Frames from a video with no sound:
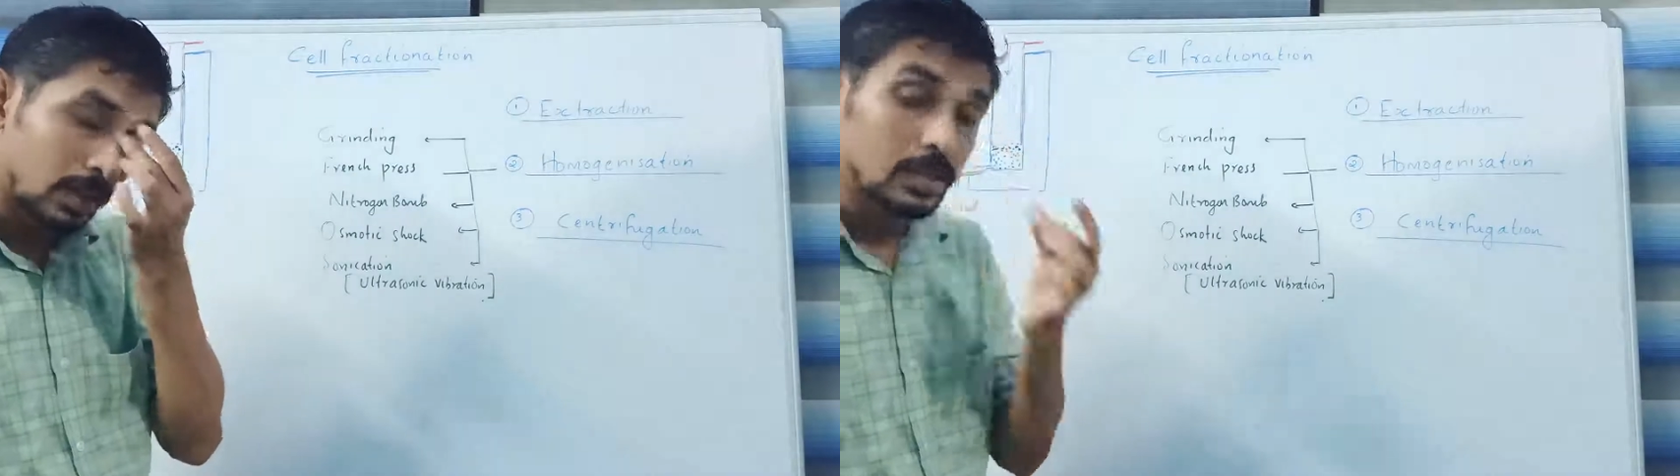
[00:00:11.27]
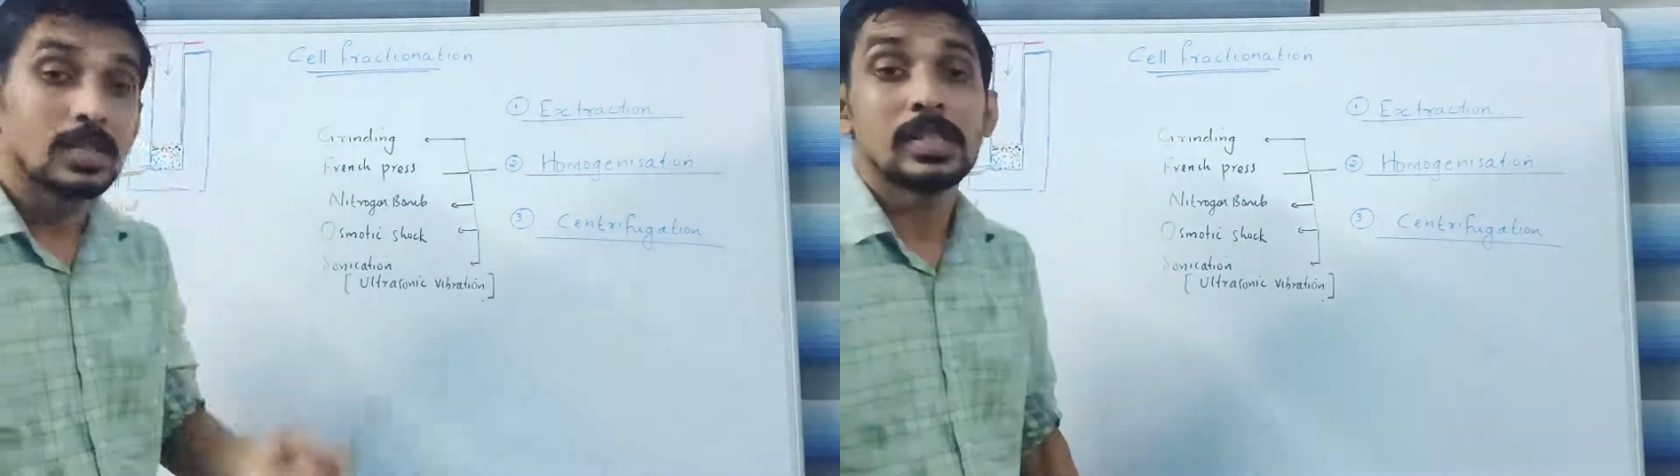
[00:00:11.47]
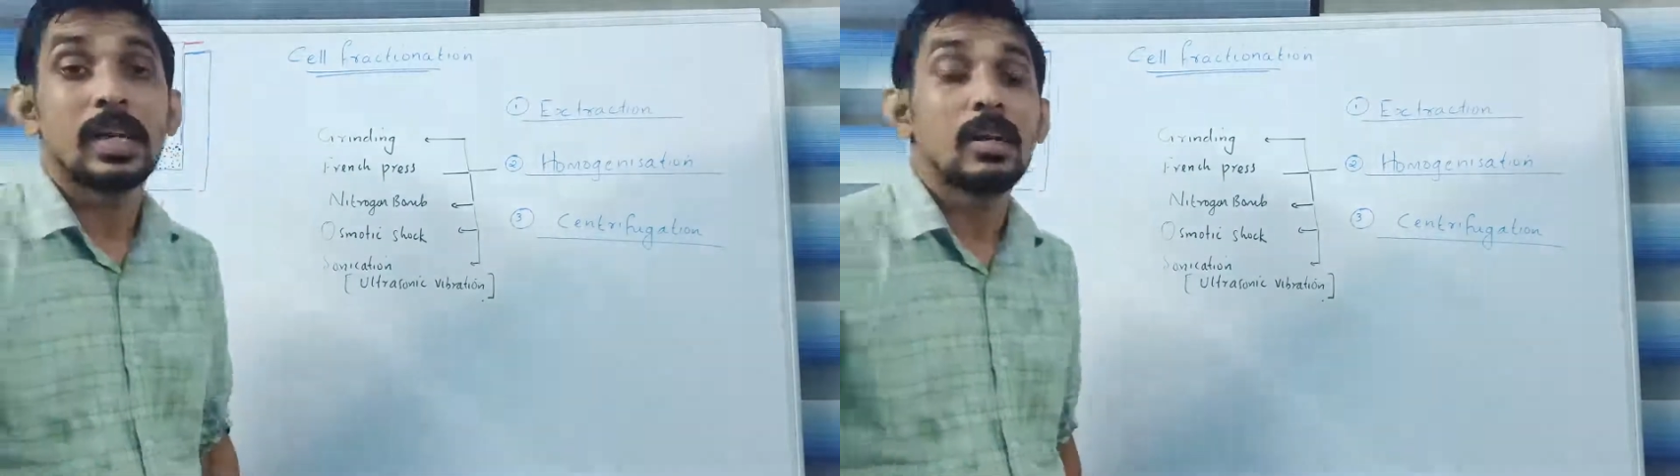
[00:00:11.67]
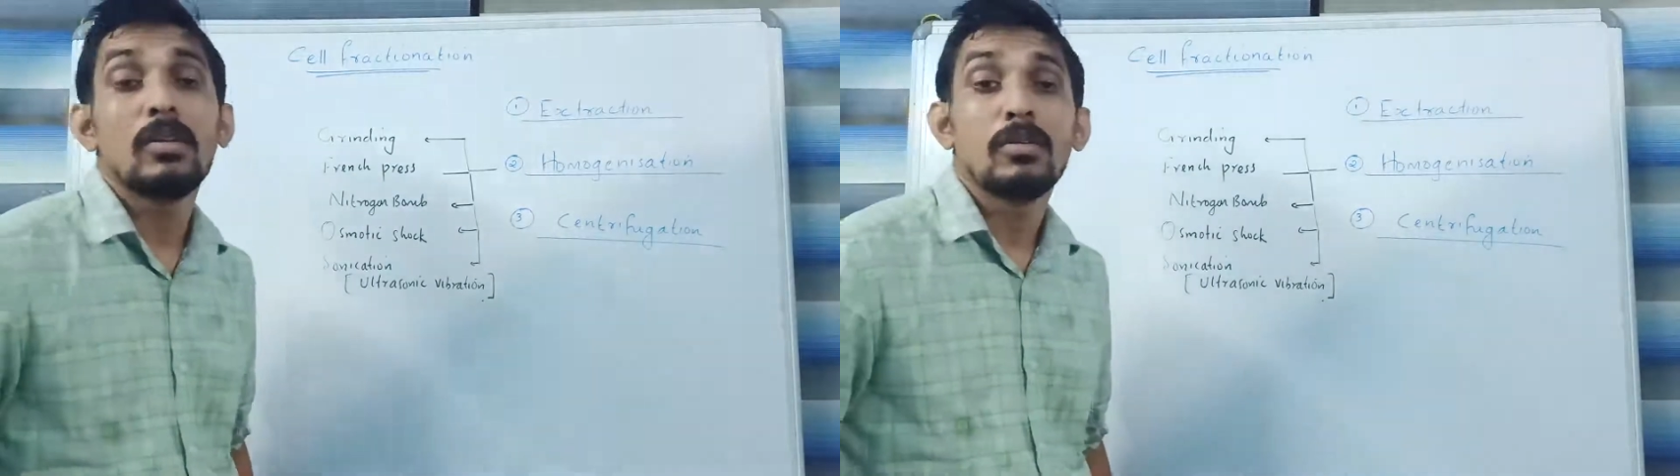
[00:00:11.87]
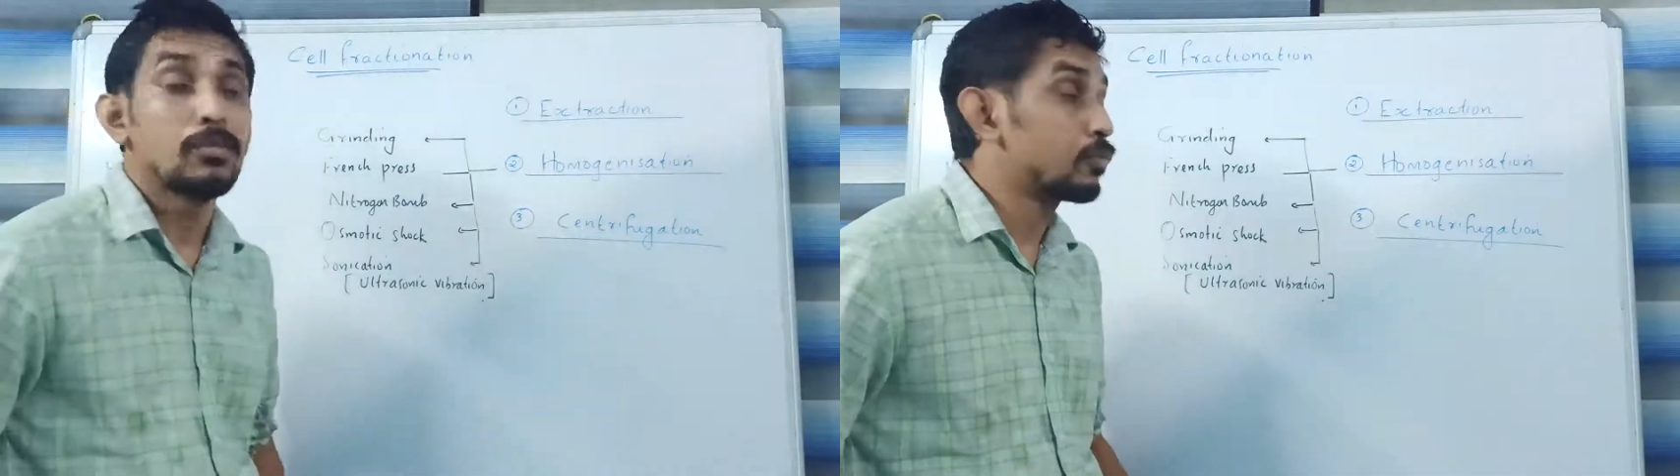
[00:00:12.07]
cell
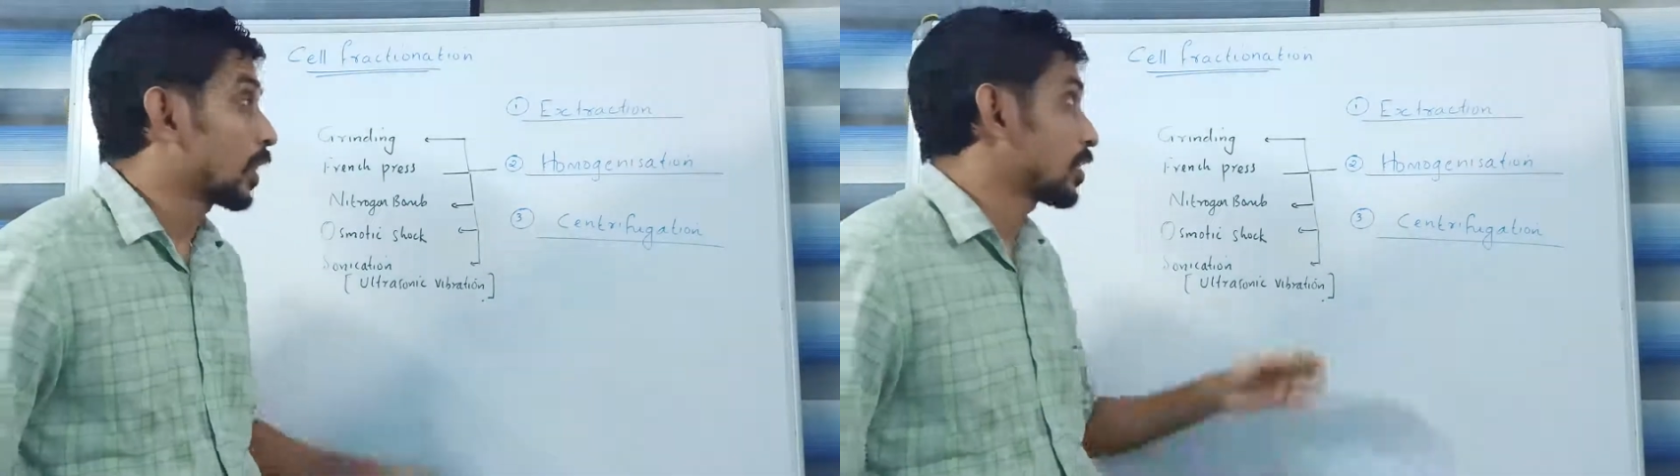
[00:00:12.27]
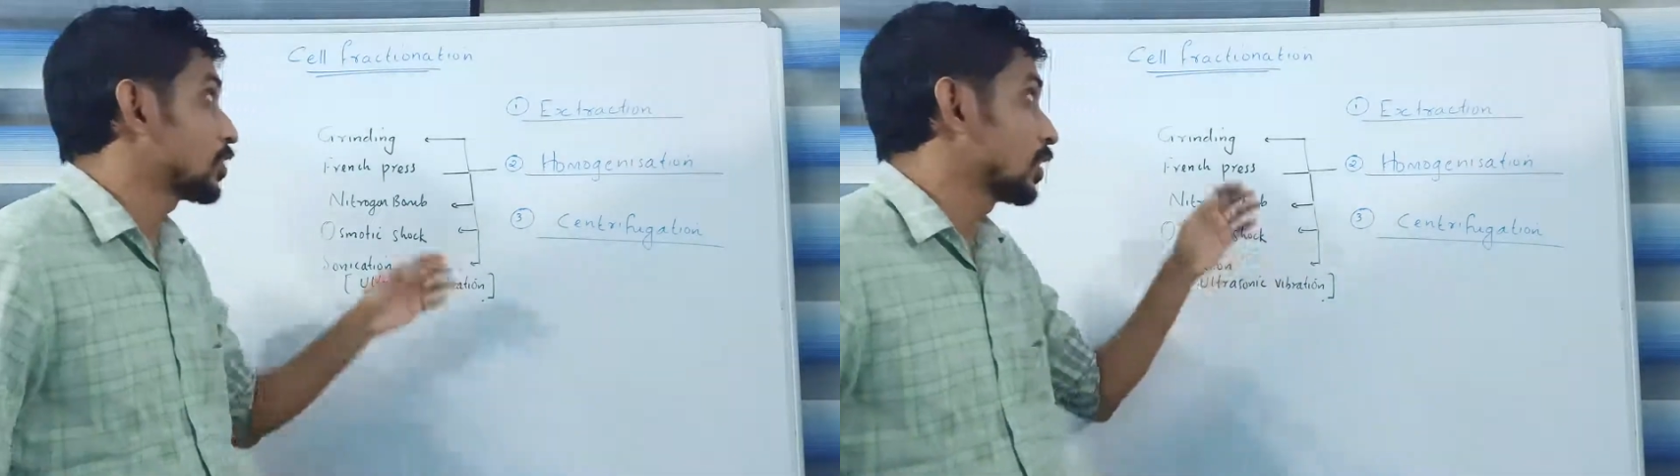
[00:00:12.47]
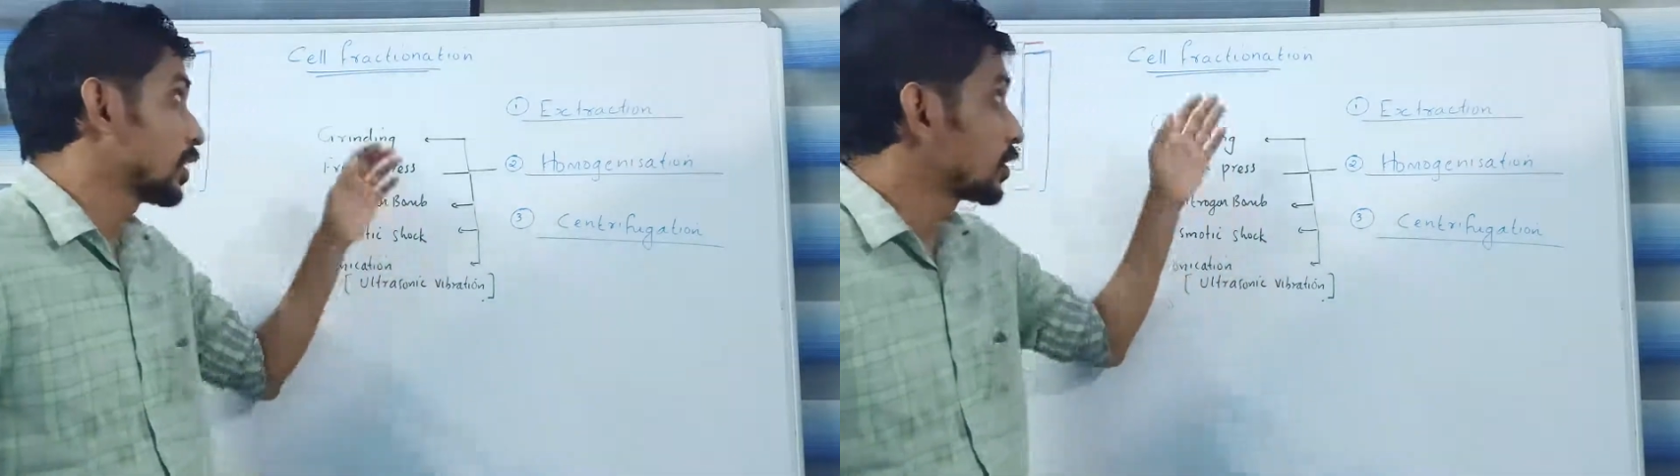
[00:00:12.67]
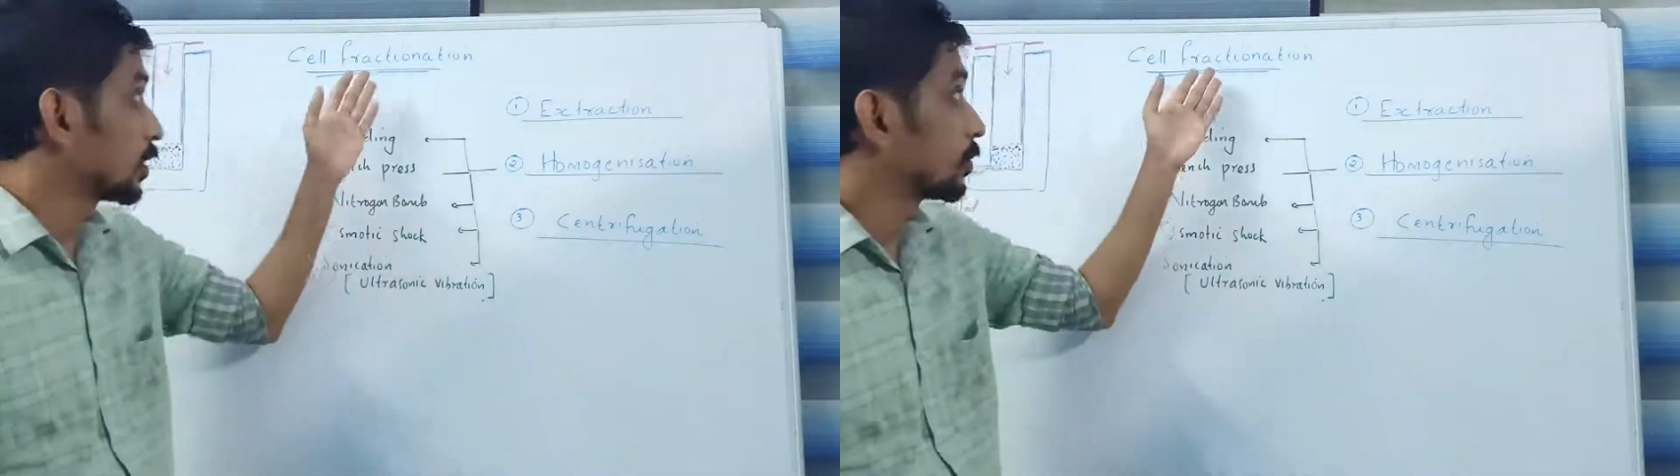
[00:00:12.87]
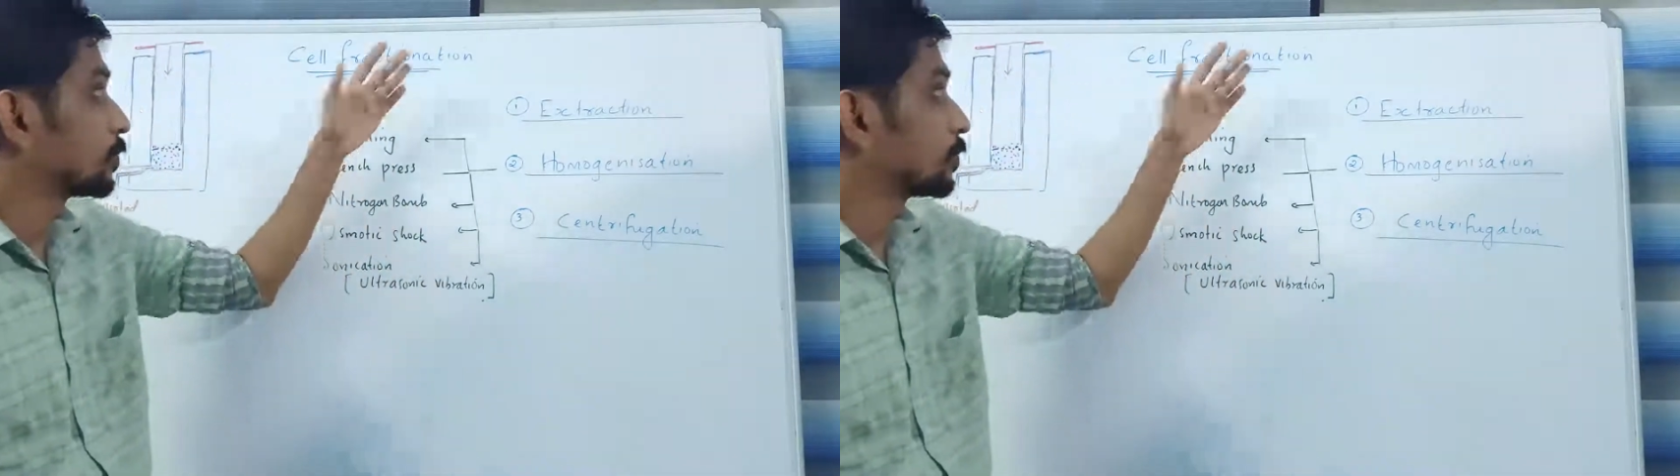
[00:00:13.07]
fractionation.